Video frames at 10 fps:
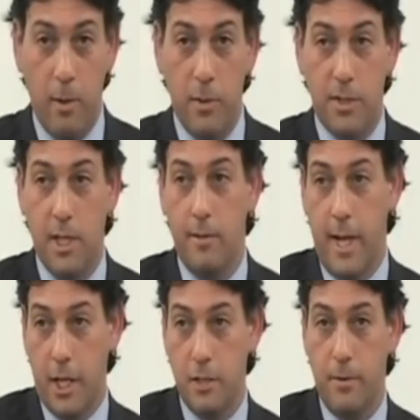but we still have
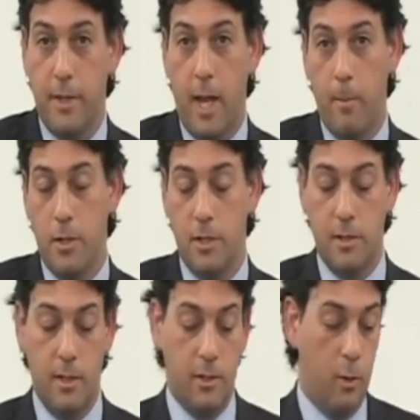an action for
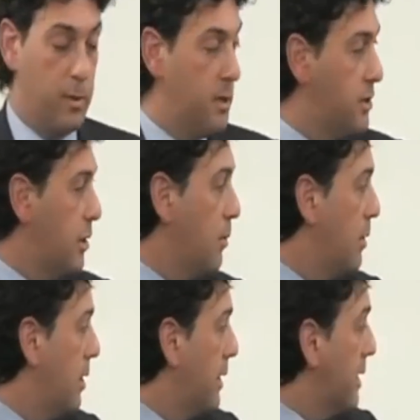damages that's open, so
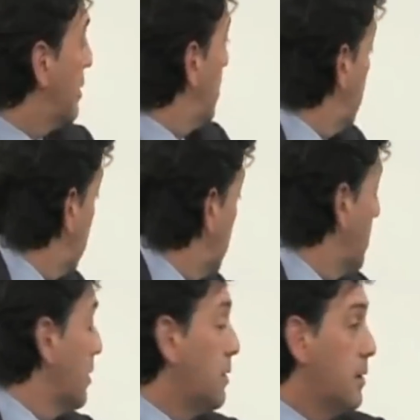uh, that's
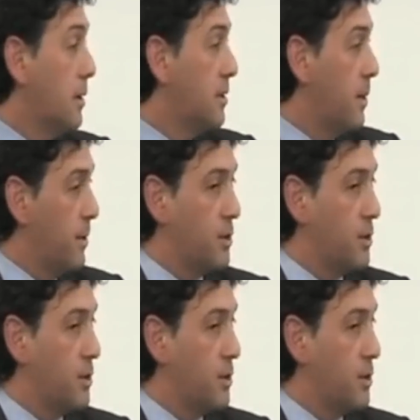something.